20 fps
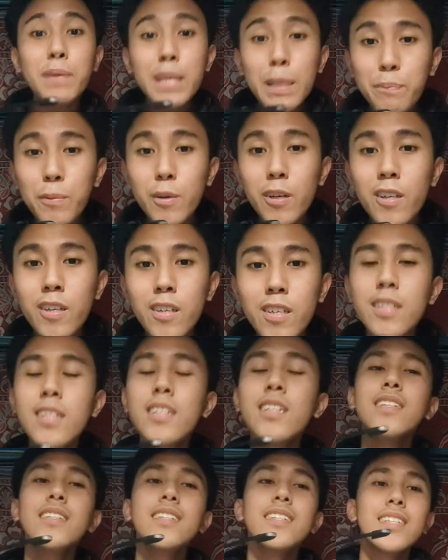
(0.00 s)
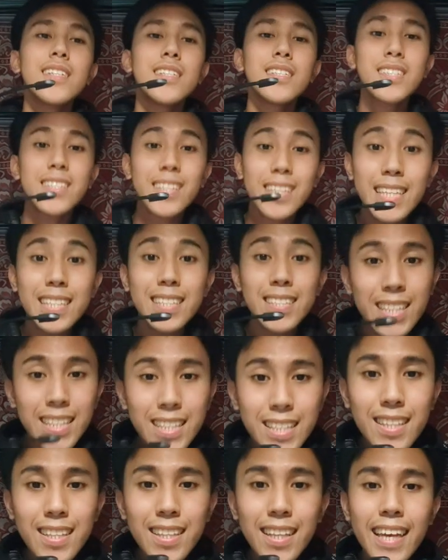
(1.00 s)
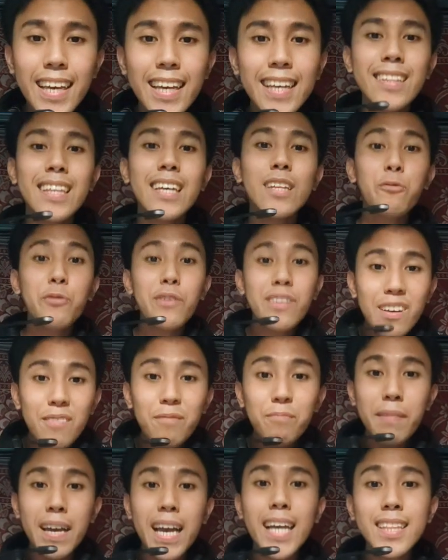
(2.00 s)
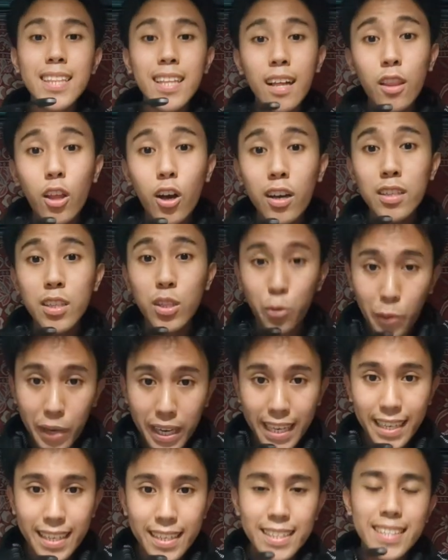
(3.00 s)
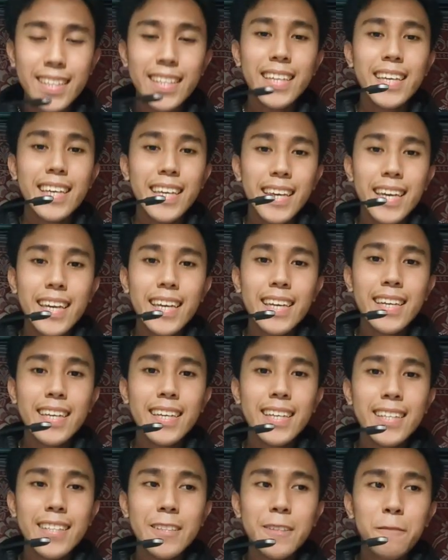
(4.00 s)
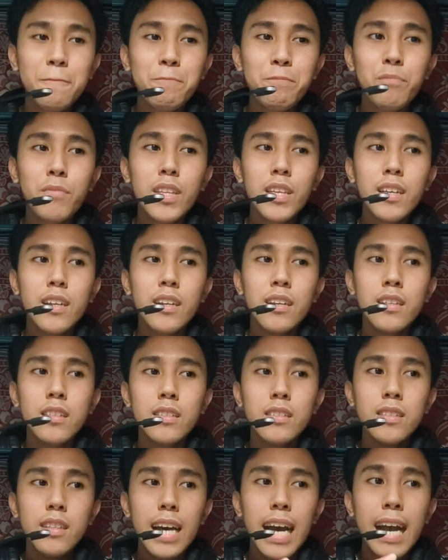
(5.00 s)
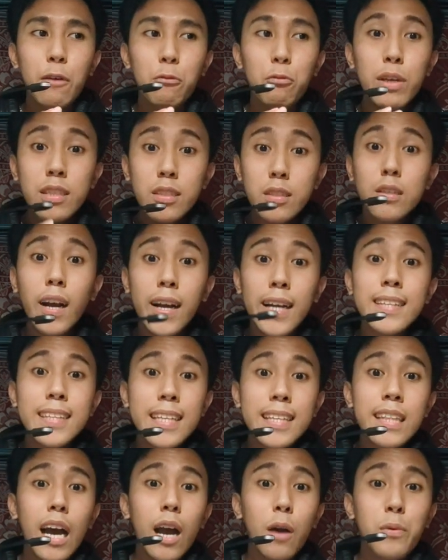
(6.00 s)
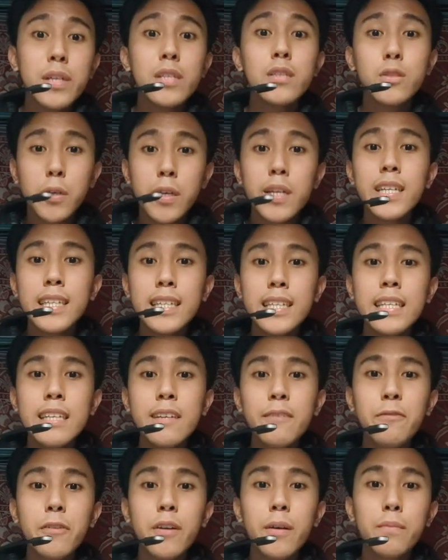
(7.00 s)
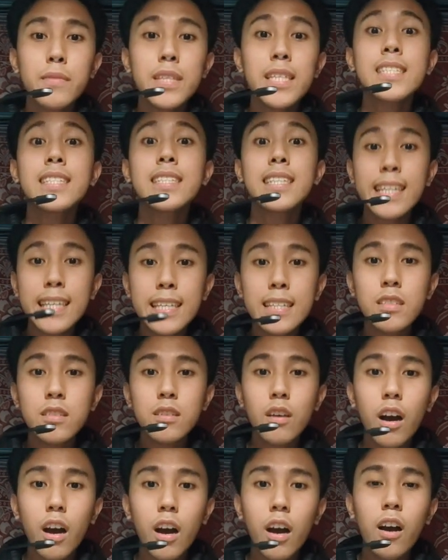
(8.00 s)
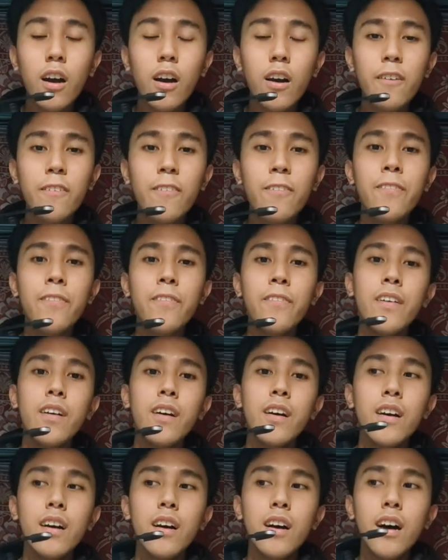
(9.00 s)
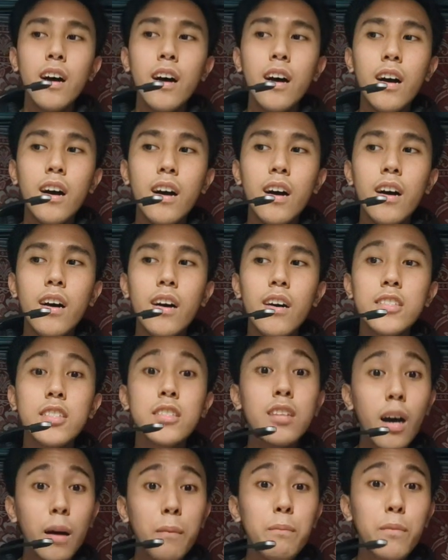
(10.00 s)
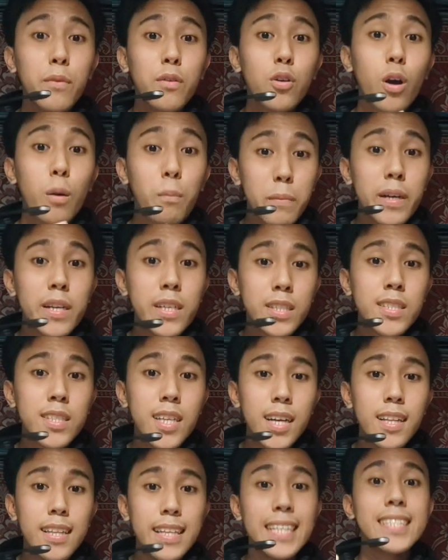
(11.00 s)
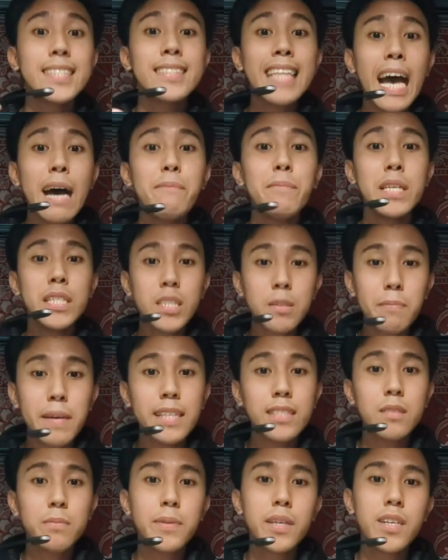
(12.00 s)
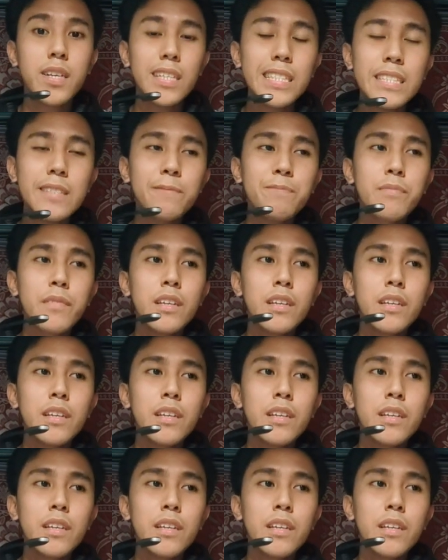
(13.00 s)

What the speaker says: people, street children that we have met along the way. And we started our journey from the streets of some commercial establishments, because